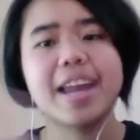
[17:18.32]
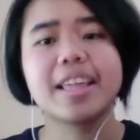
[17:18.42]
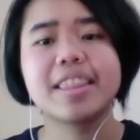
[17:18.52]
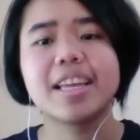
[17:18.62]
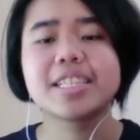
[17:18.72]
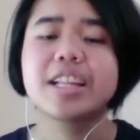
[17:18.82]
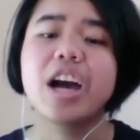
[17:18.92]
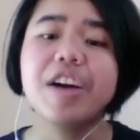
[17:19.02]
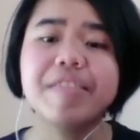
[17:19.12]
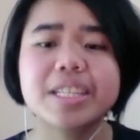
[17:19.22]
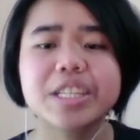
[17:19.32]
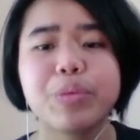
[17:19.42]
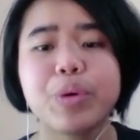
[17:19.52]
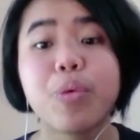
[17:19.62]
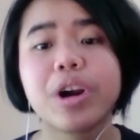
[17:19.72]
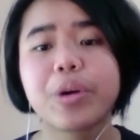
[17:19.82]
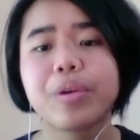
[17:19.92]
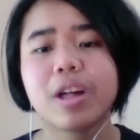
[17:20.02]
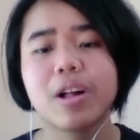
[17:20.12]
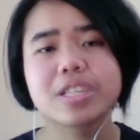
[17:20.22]
adding uh-huh. things, and obviously we work
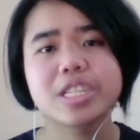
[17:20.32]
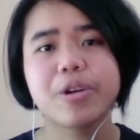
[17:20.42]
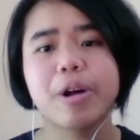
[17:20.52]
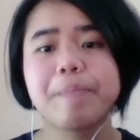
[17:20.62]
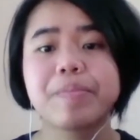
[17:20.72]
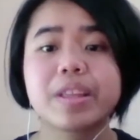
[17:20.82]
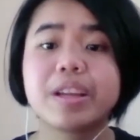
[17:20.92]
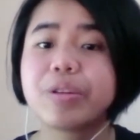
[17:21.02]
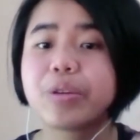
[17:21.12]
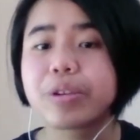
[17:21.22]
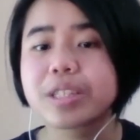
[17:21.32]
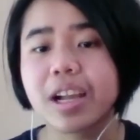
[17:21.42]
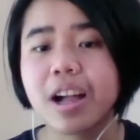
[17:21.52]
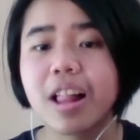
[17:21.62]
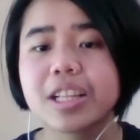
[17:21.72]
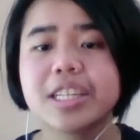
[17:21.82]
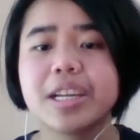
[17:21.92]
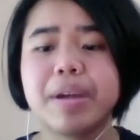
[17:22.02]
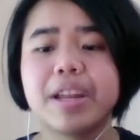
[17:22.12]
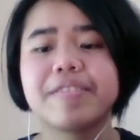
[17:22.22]
with also, um, you know, your
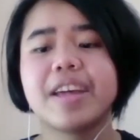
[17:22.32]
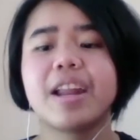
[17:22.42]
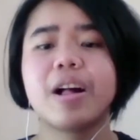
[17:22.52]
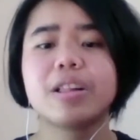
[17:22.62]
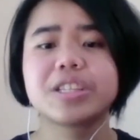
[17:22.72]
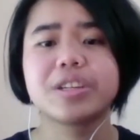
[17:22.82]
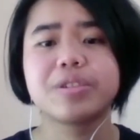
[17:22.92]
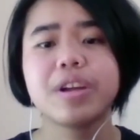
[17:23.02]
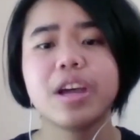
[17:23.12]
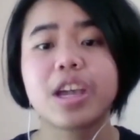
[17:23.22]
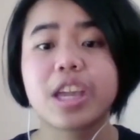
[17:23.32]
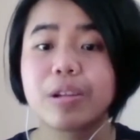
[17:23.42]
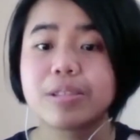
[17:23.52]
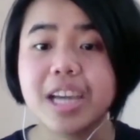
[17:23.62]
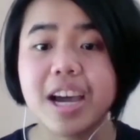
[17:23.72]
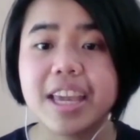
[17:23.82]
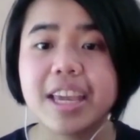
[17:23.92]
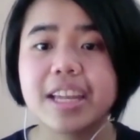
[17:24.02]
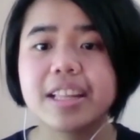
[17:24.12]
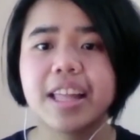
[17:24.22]
psychology, a bit of that, also, you know,
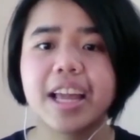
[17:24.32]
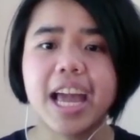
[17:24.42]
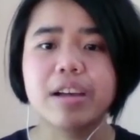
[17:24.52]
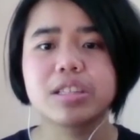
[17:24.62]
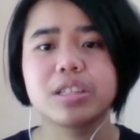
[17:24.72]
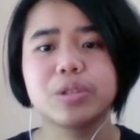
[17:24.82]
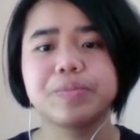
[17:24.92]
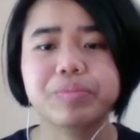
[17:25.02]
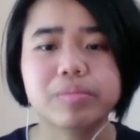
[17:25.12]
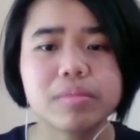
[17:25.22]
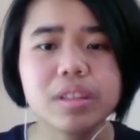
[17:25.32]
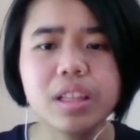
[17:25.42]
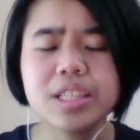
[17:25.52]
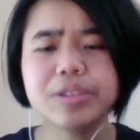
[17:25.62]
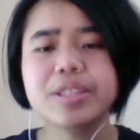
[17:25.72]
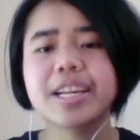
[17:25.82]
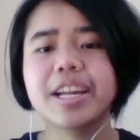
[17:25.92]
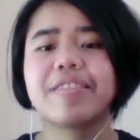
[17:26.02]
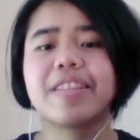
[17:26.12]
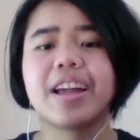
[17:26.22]
diet, like how to so
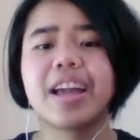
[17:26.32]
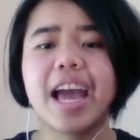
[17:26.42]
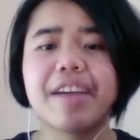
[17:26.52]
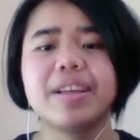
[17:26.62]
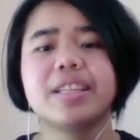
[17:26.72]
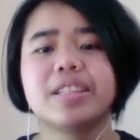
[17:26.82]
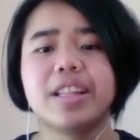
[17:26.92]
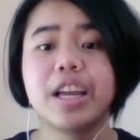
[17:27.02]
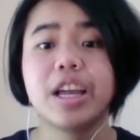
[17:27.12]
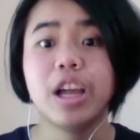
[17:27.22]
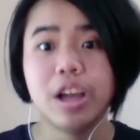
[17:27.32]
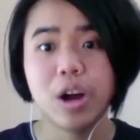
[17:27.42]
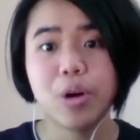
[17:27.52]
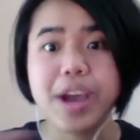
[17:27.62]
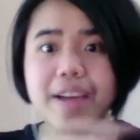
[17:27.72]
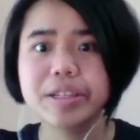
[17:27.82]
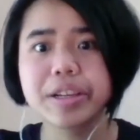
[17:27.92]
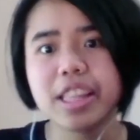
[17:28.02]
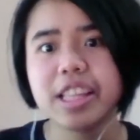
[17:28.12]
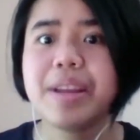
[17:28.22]
instead of like having to like oh you have
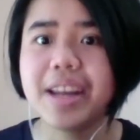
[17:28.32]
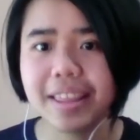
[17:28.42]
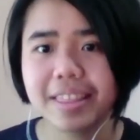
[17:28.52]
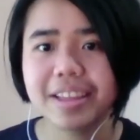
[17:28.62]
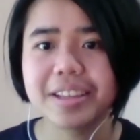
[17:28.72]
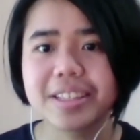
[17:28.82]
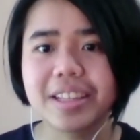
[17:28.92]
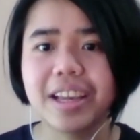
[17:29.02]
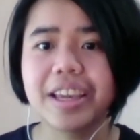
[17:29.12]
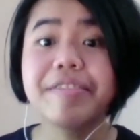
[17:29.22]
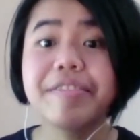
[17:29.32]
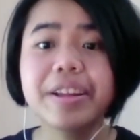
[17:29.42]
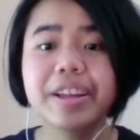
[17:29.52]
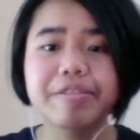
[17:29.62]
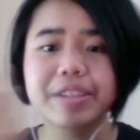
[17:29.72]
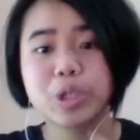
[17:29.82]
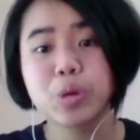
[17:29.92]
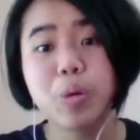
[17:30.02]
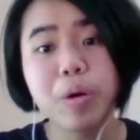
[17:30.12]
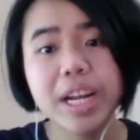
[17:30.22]
to eliminate this like even if
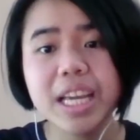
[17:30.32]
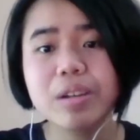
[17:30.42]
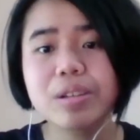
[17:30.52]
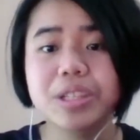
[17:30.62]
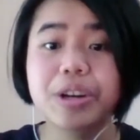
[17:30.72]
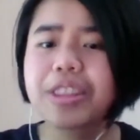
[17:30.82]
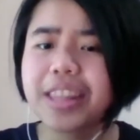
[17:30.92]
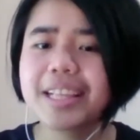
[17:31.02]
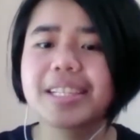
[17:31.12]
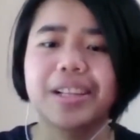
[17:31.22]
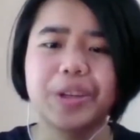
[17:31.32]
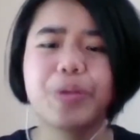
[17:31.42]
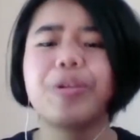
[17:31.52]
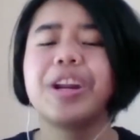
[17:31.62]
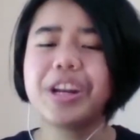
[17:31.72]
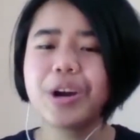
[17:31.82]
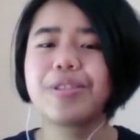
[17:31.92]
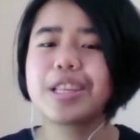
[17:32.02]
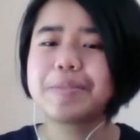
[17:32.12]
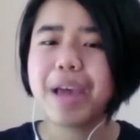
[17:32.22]
it's oreos you know things that you mm-hmm. already
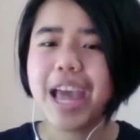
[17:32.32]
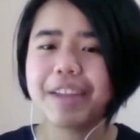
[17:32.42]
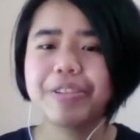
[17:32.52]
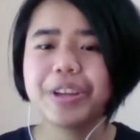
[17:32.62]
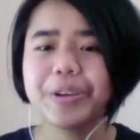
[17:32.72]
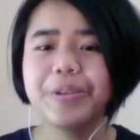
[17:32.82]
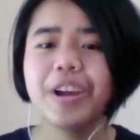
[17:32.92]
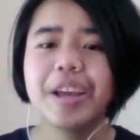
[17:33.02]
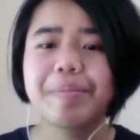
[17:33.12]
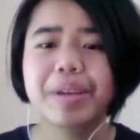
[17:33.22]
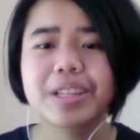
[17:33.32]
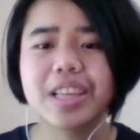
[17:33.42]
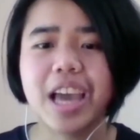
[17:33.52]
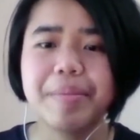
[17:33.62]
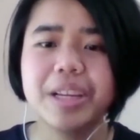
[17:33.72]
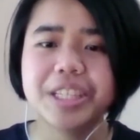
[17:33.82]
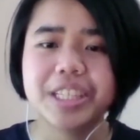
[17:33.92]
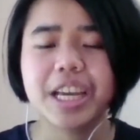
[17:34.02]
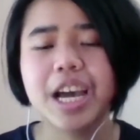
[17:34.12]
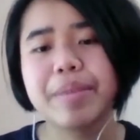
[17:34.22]
know that's bad for you because i mean
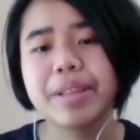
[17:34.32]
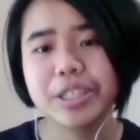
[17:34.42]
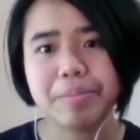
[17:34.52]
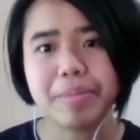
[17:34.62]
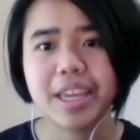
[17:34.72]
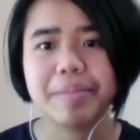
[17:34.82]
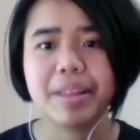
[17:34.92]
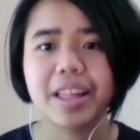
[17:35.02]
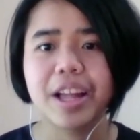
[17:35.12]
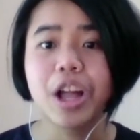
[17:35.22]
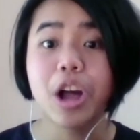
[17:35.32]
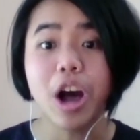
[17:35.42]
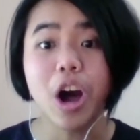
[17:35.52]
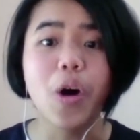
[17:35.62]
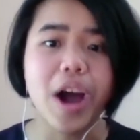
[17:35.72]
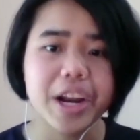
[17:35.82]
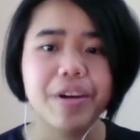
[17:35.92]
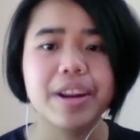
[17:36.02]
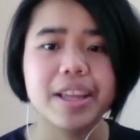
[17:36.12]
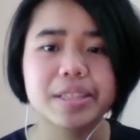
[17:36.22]
she come to me and be like oh i
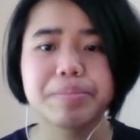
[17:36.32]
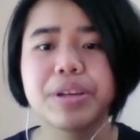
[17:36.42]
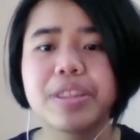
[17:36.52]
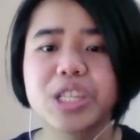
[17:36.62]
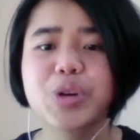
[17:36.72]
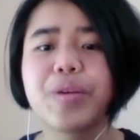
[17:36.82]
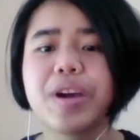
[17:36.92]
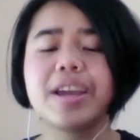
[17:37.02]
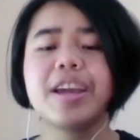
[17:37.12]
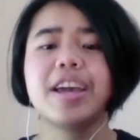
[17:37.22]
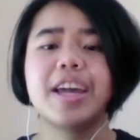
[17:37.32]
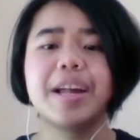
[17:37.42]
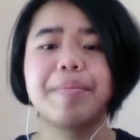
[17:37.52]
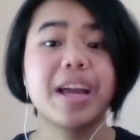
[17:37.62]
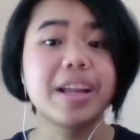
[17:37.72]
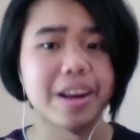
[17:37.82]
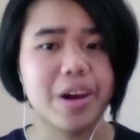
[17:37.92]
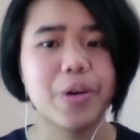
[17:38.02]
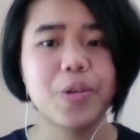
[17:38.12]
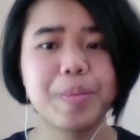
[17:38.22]
know i need to put this away and i'm like
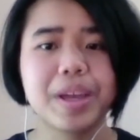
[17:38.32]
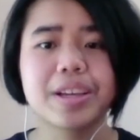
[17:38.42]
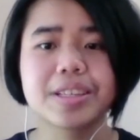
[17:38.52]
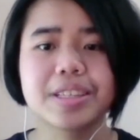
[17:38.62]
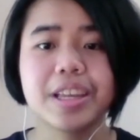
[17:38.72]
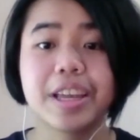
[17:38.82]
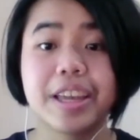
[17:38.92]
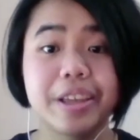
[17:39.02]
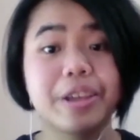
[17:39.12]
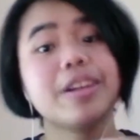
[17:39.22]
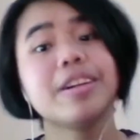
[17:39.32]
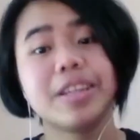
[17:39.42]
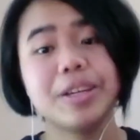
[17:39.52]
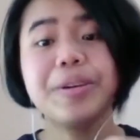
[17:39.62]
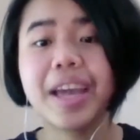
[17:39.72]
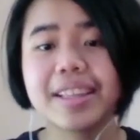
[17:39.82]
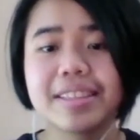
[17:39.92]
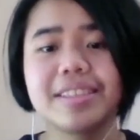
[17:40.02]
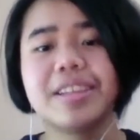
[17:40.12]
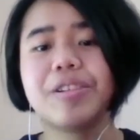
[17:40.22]
no because you're you
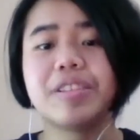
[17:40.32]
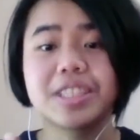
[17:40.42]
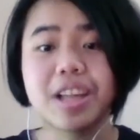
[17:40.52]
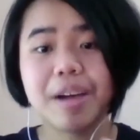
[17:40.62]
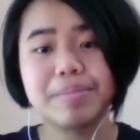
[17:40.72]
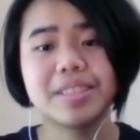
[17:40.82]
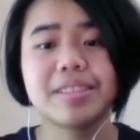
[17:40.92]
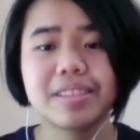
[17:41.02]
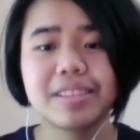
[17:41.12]
can you know stop